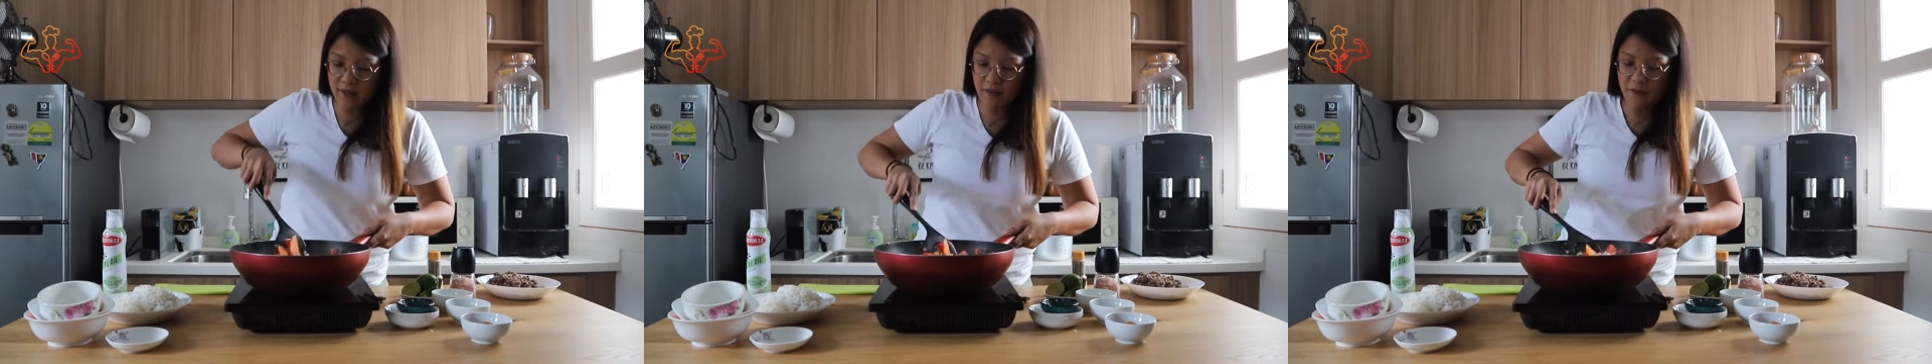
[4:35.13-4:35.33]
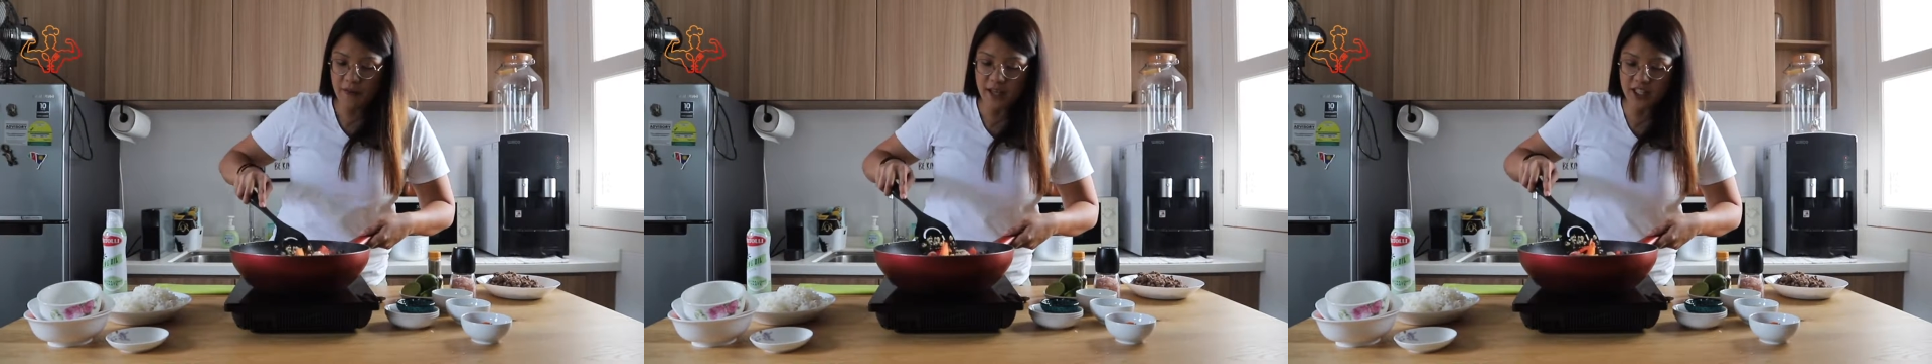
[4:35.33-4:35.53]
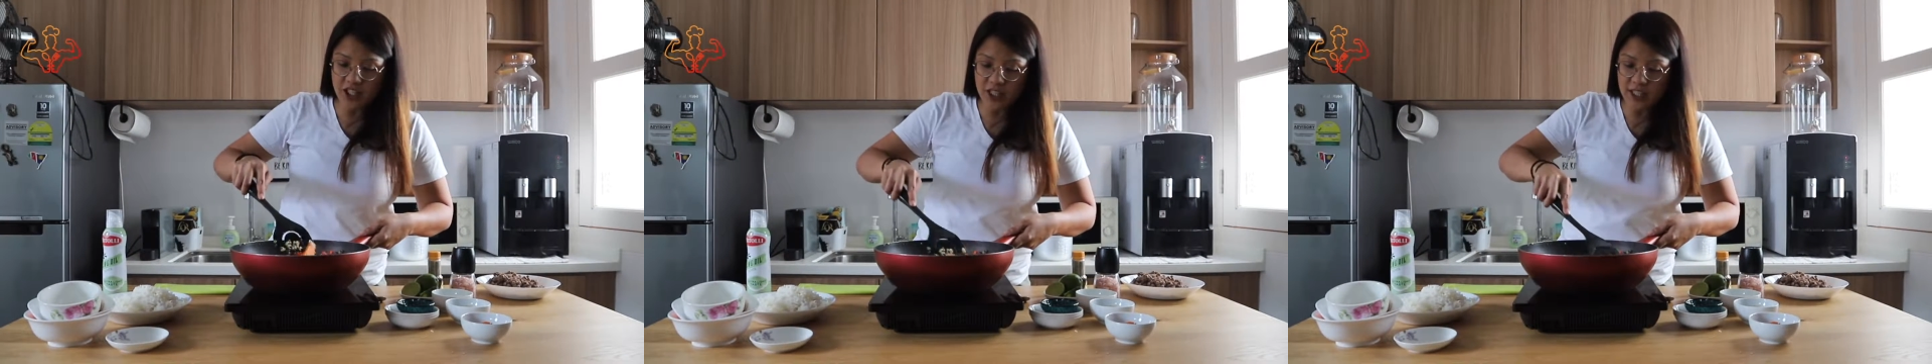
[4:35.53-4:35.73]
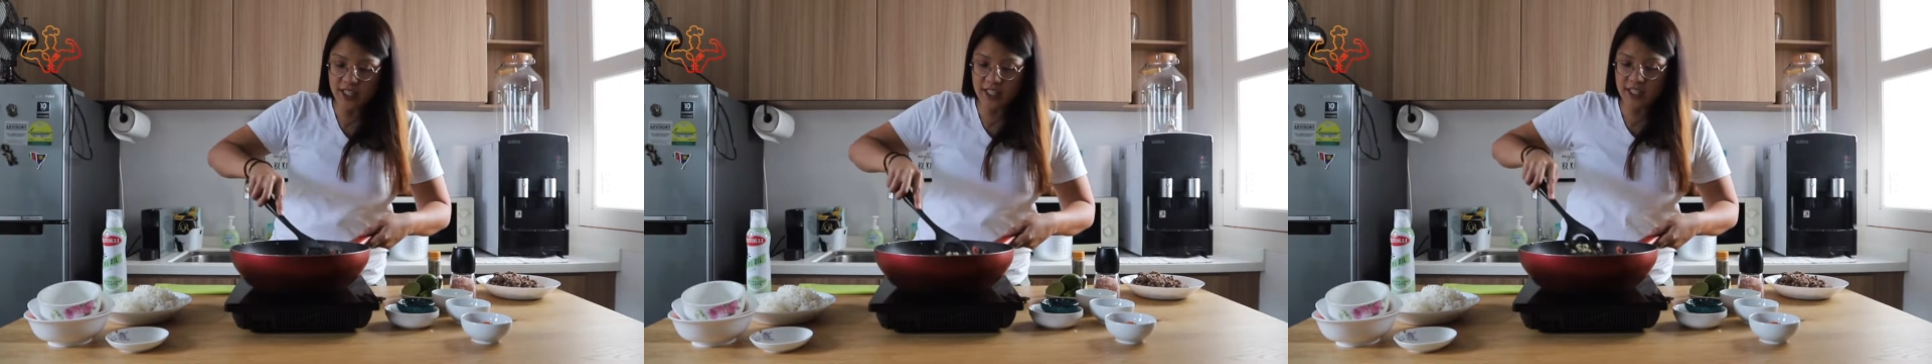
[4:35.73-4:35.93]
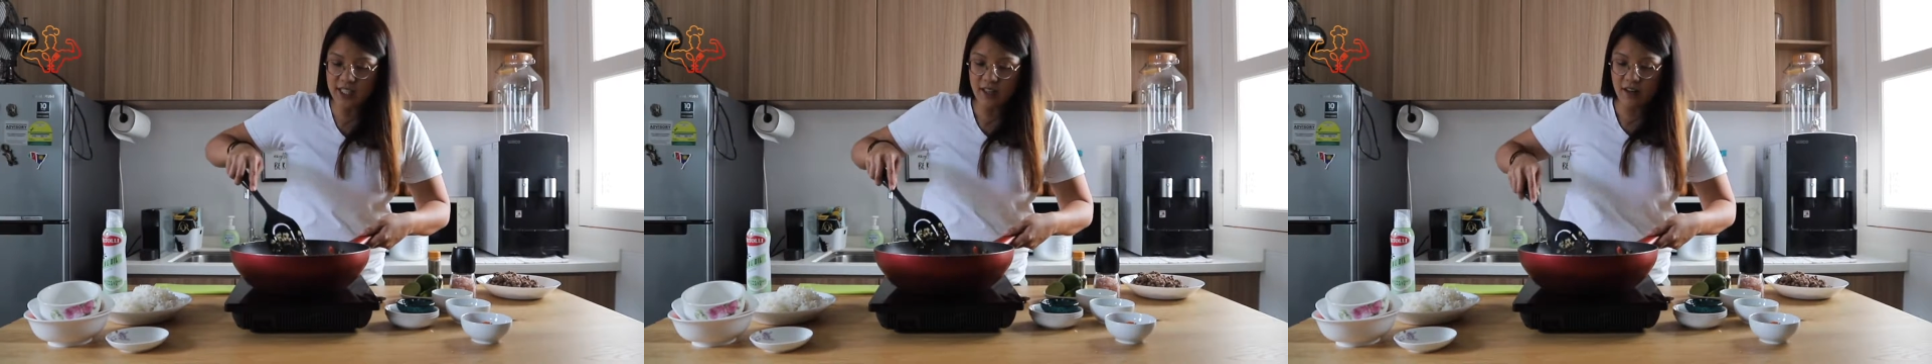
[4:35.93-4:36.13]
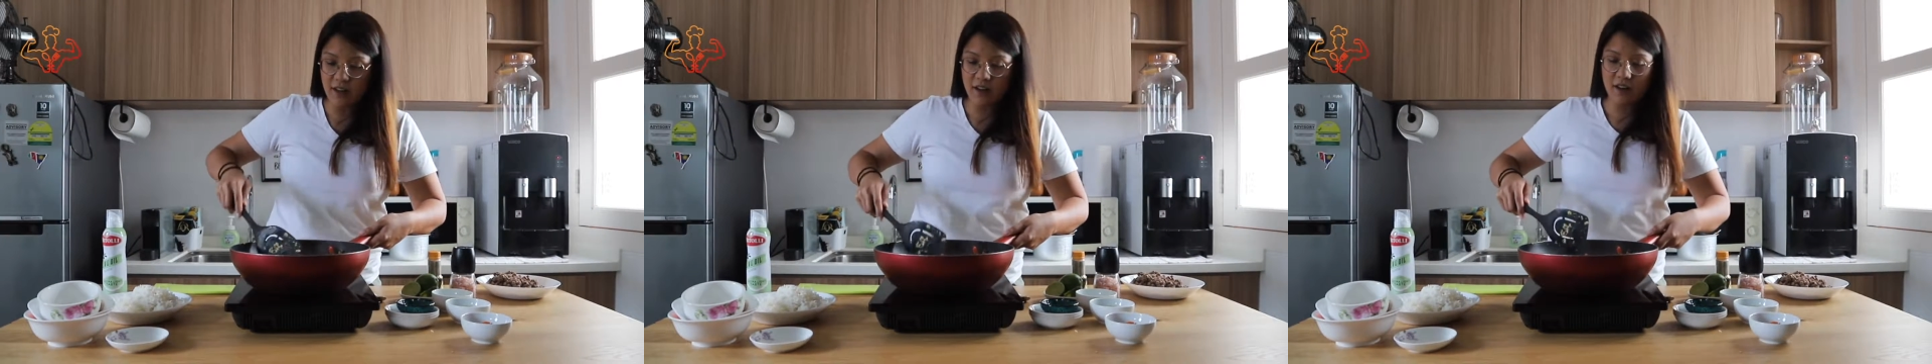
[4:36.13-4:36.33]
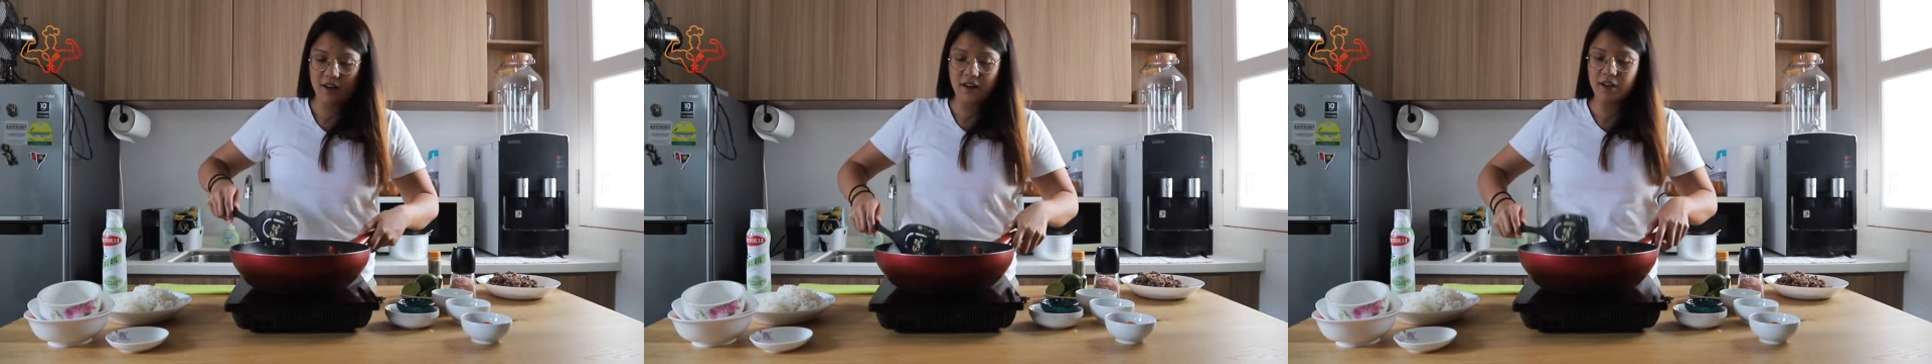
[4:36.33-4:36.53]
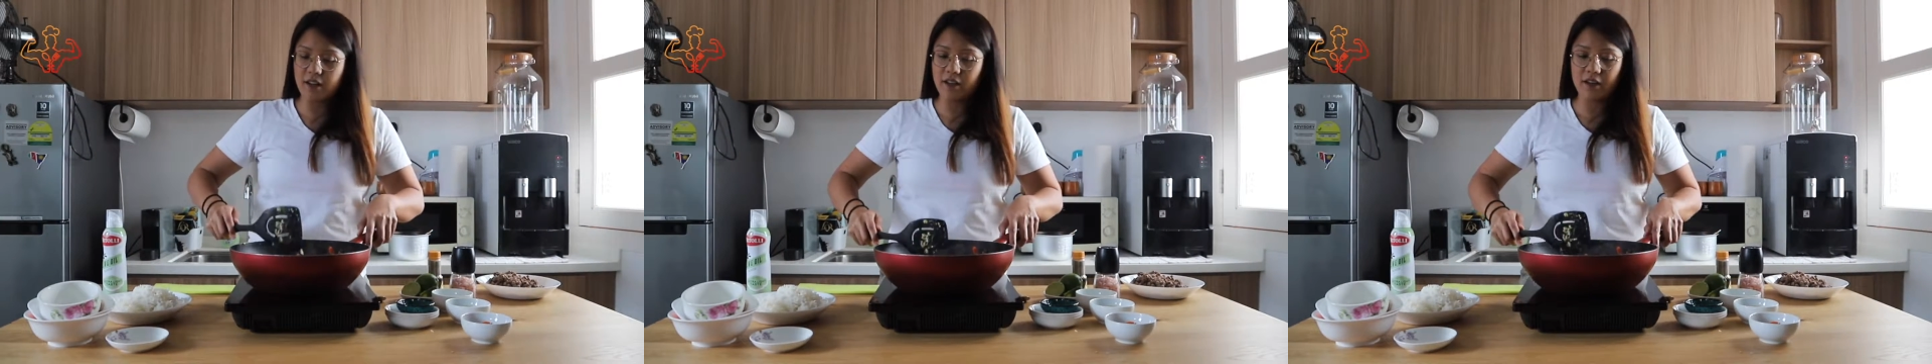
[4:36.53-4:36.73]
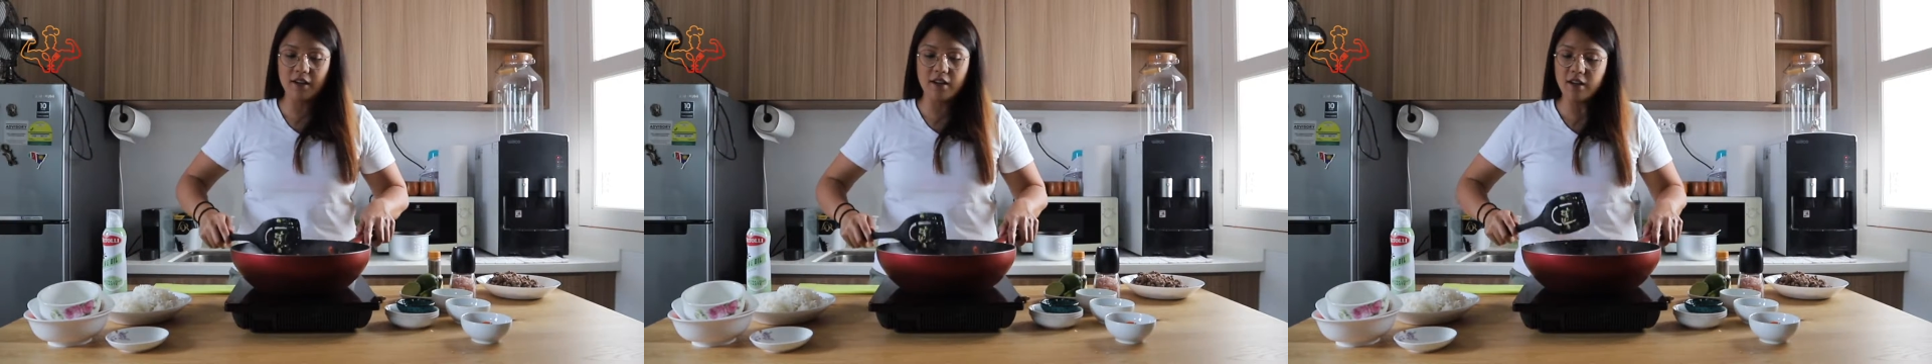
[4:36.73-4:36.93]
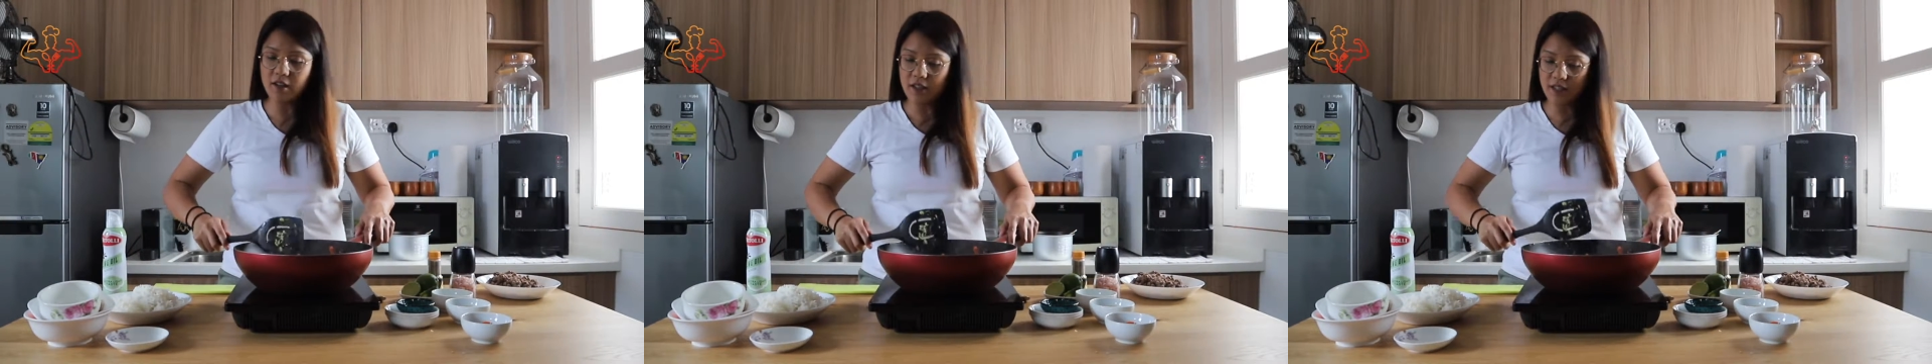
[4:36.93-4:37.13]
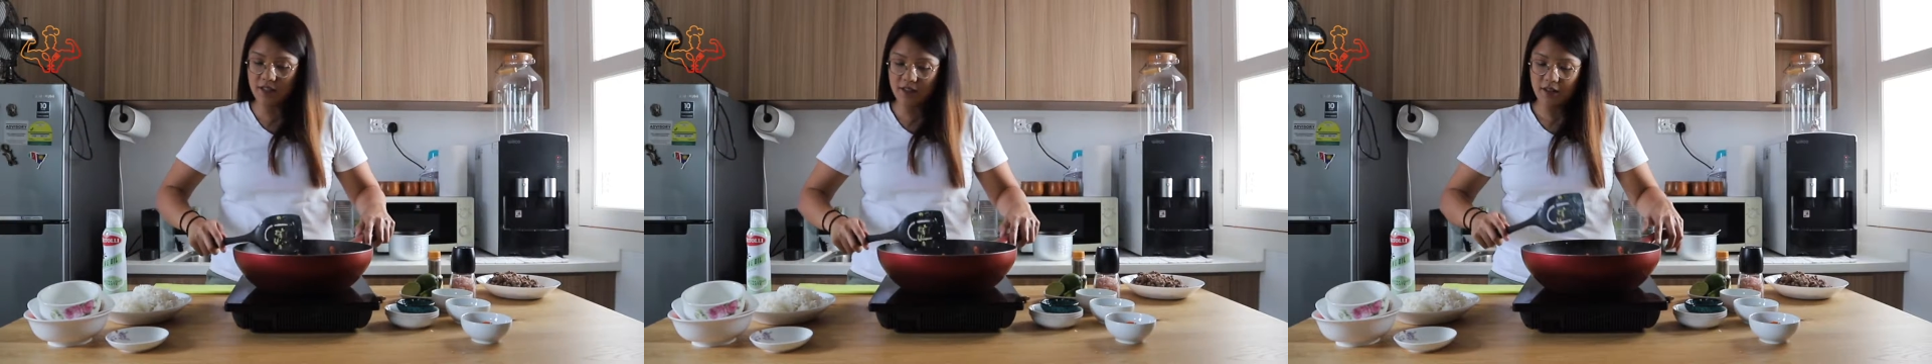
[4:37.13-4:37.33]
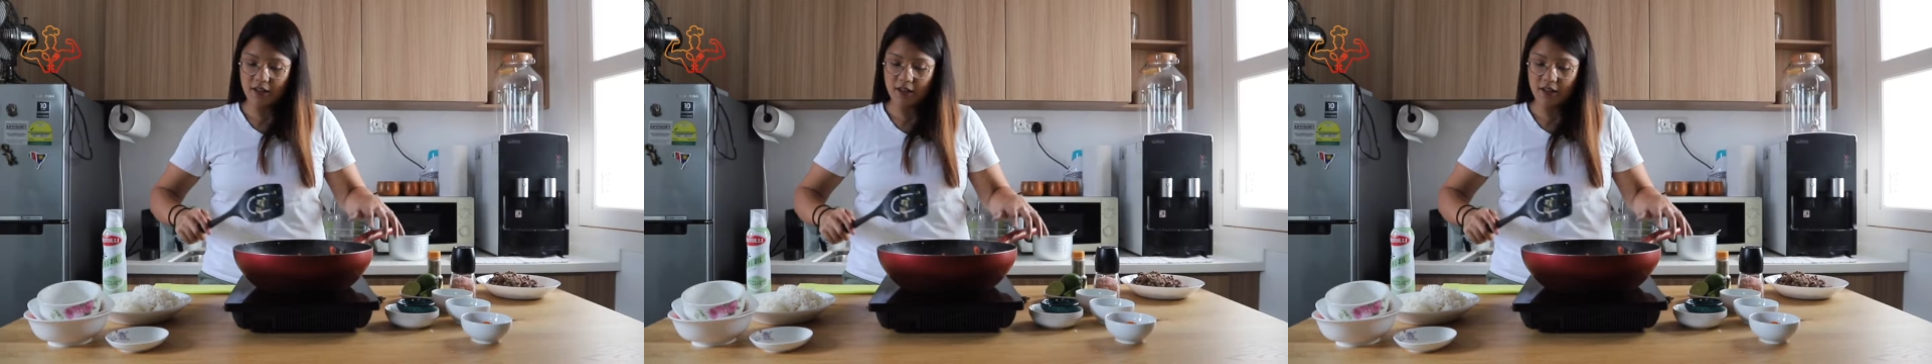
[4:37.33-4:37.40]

veggies are cooked,